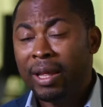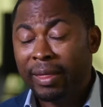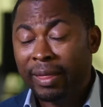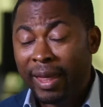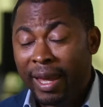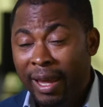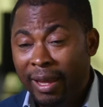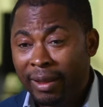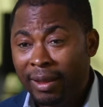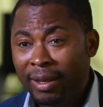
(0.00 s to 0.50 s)

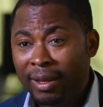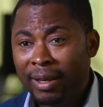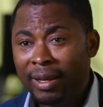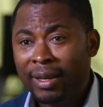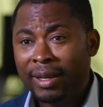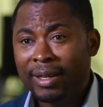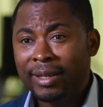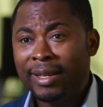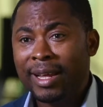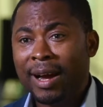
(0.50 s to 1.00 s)
thing
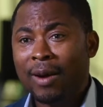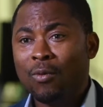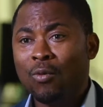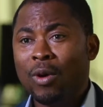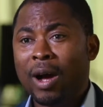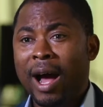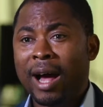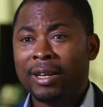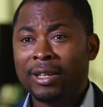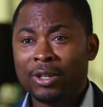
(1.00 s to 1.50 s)
that
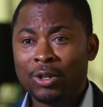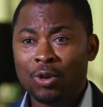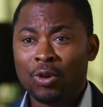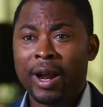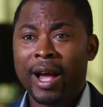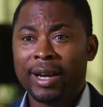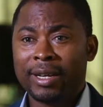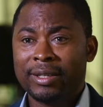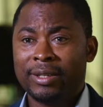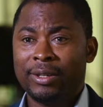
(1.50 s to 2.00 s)
will
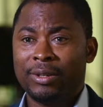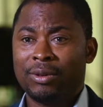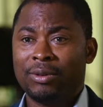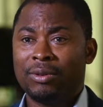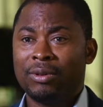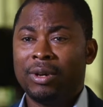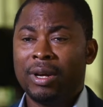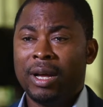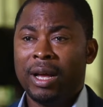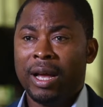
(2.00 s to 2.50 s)
attract, you
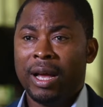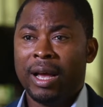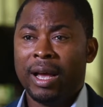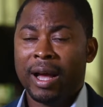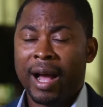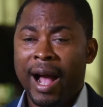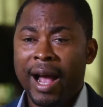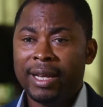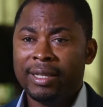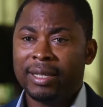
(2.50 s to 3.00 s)
know,
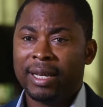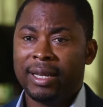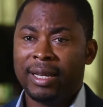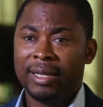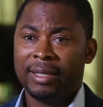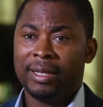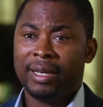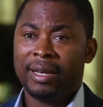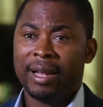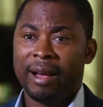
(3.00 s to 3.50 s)

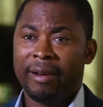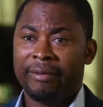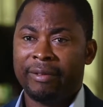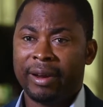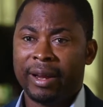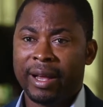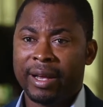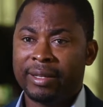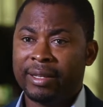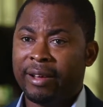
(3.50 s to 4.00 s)
high-talented
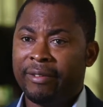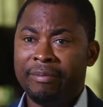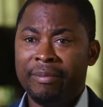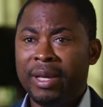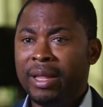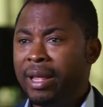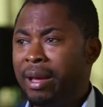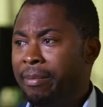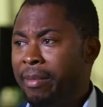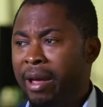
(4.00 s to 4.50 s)
Africans. I've
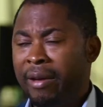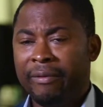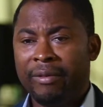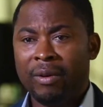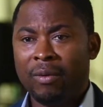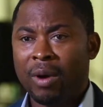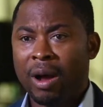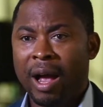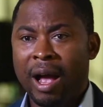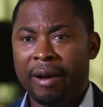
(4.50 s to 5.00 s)
met them
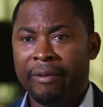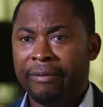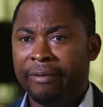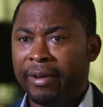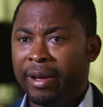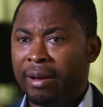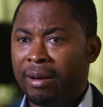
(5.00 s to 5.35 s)
everywhere. Have